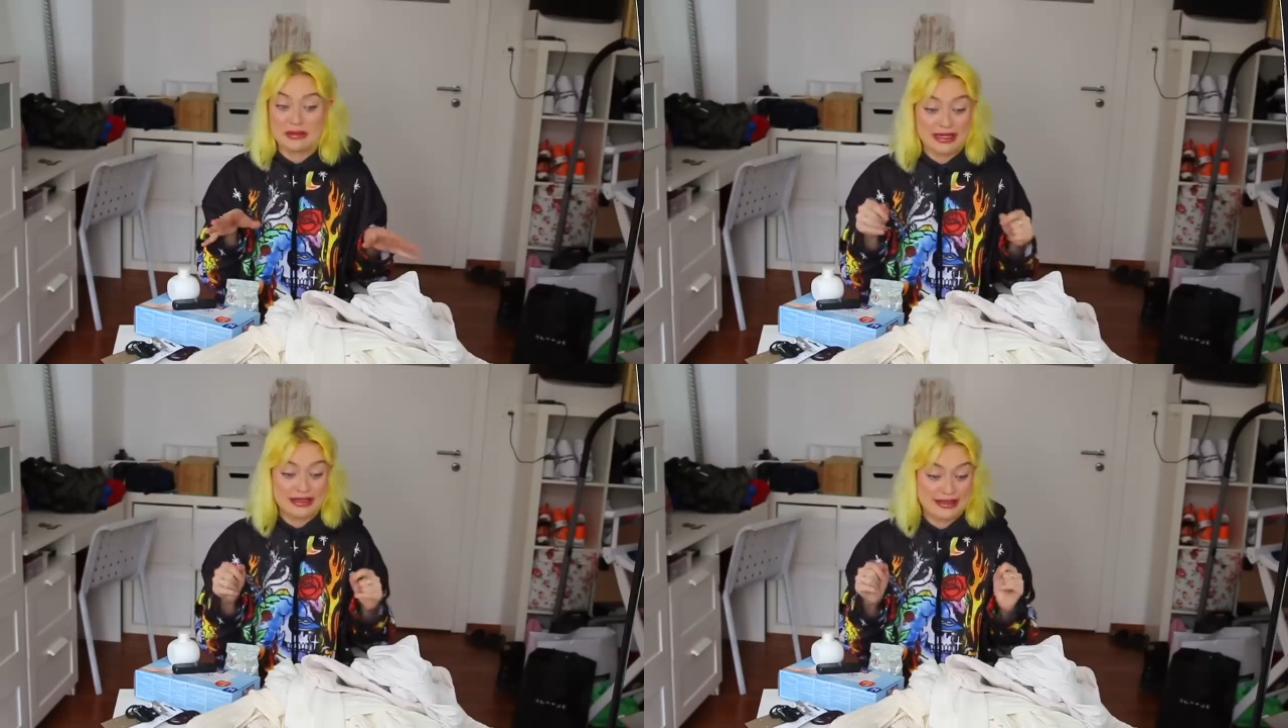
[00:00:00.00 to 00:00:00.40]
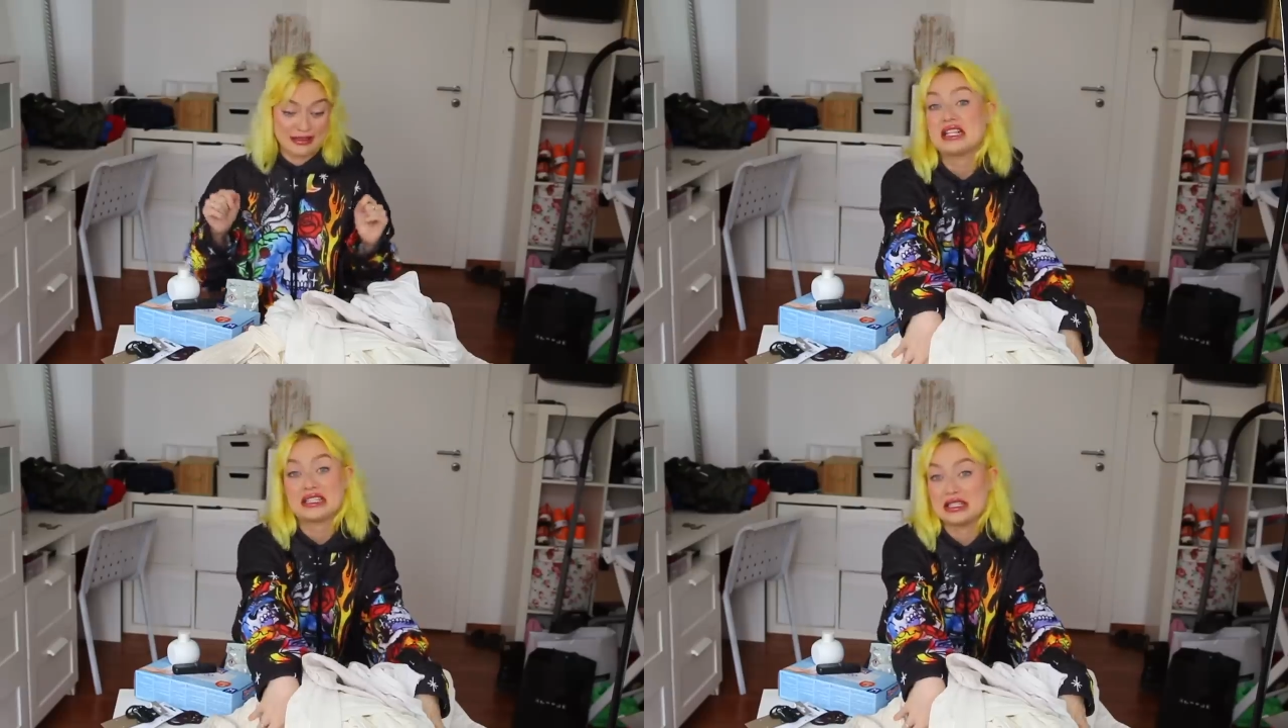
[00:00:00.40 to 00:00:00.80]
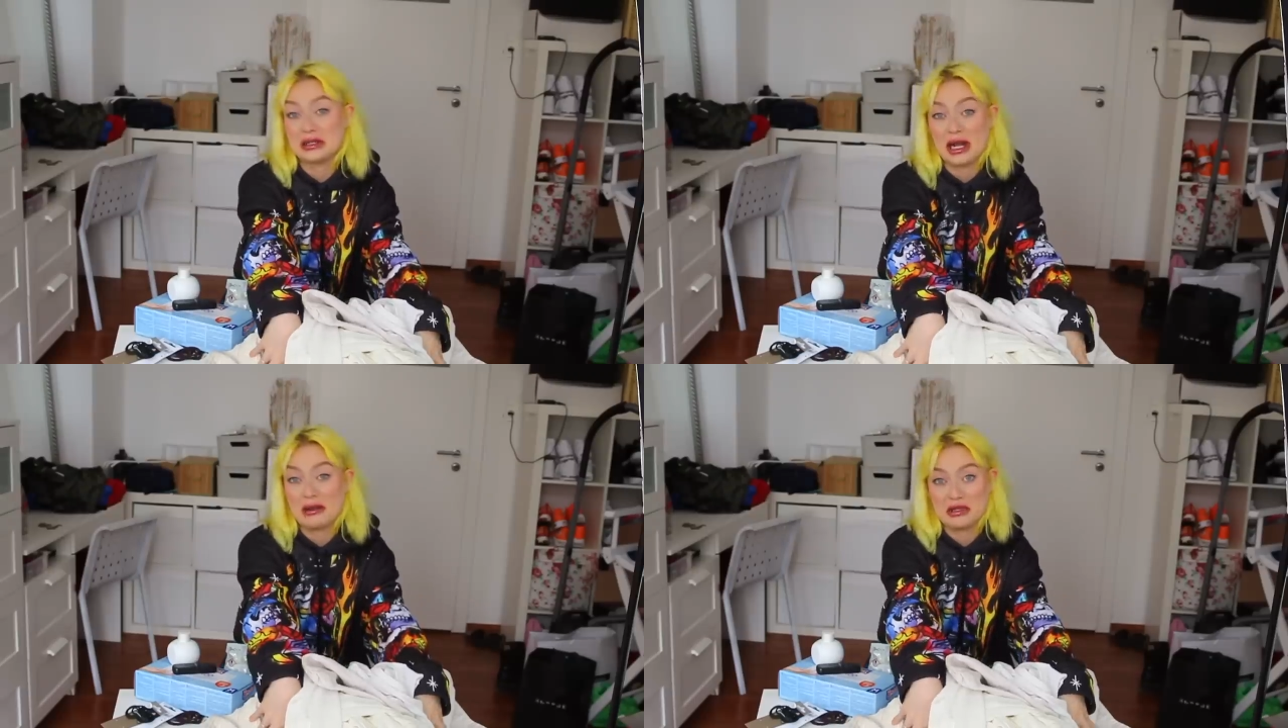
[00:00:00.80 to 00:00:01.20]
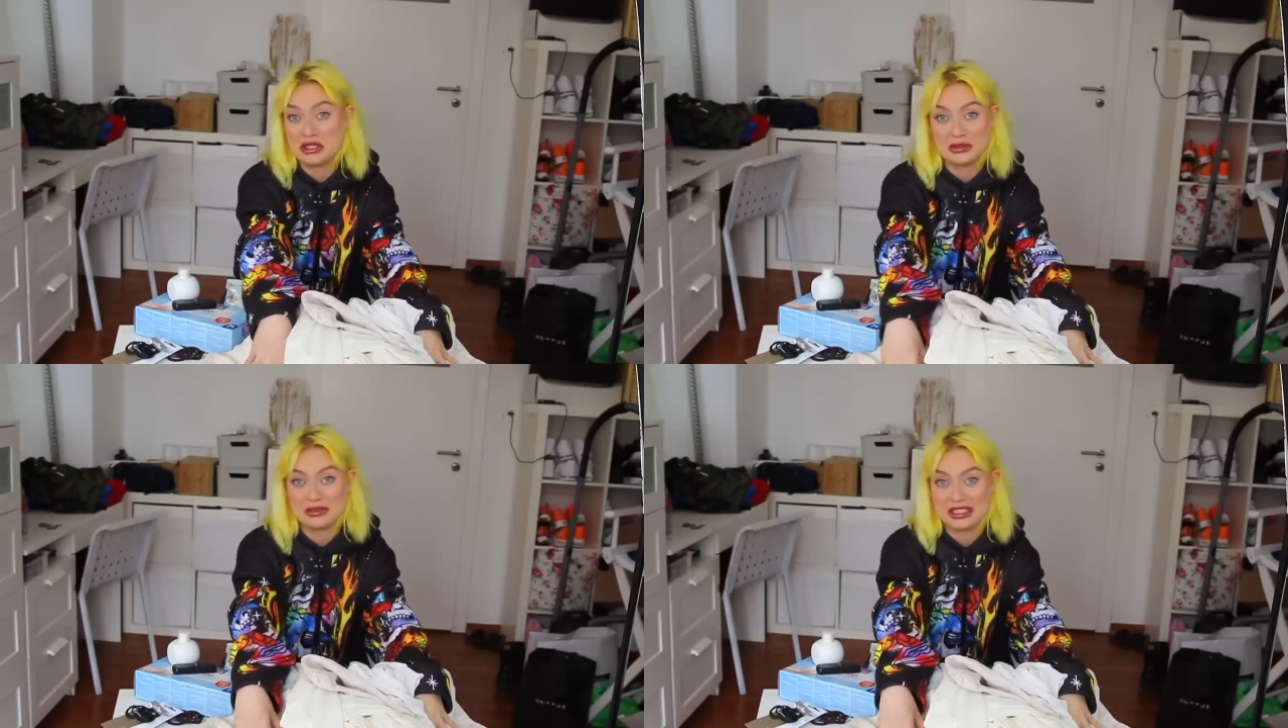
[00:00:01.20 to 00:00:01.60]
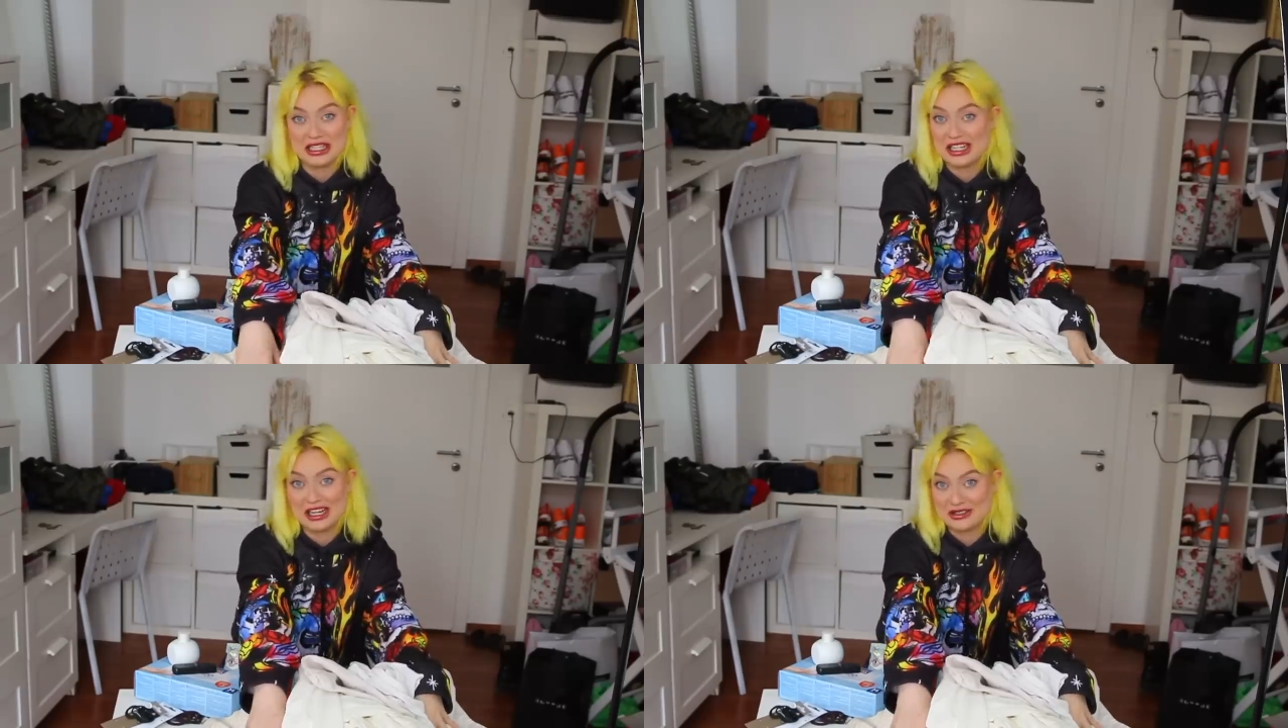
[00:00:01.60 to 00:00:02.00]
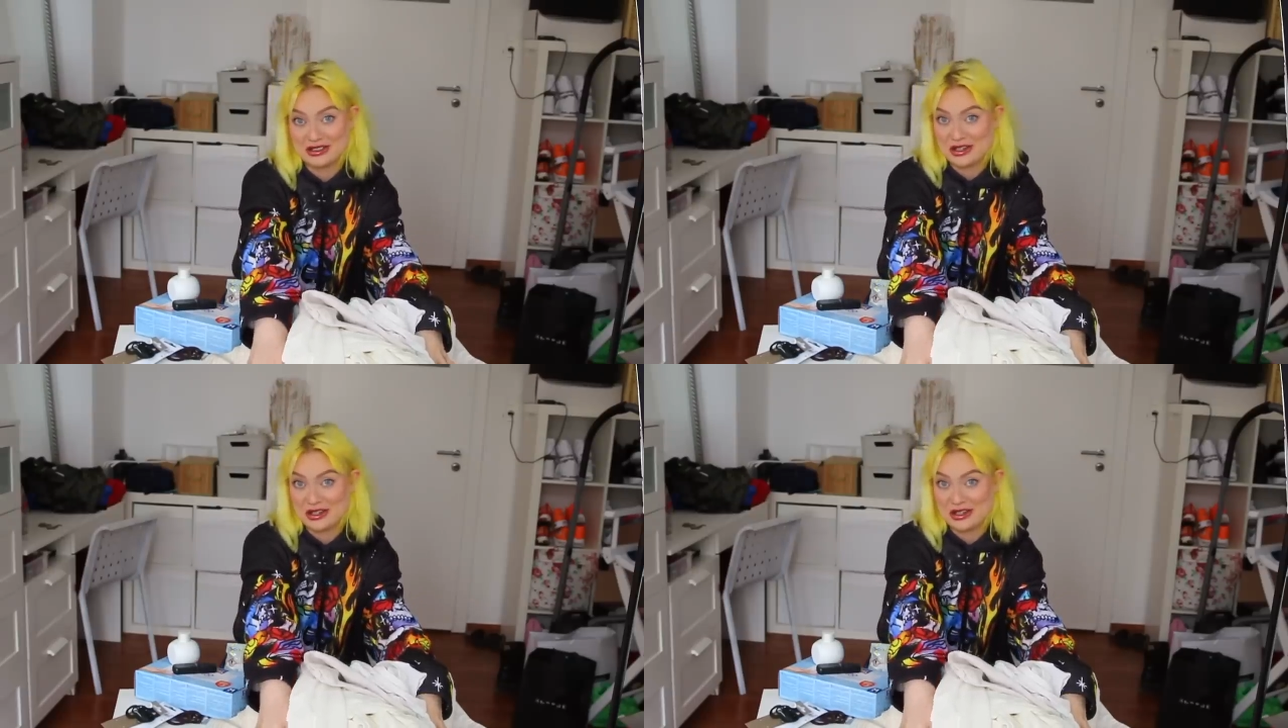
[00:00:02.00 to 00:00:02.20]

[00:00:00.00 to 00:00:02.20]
mess. That's not how we do it in the house,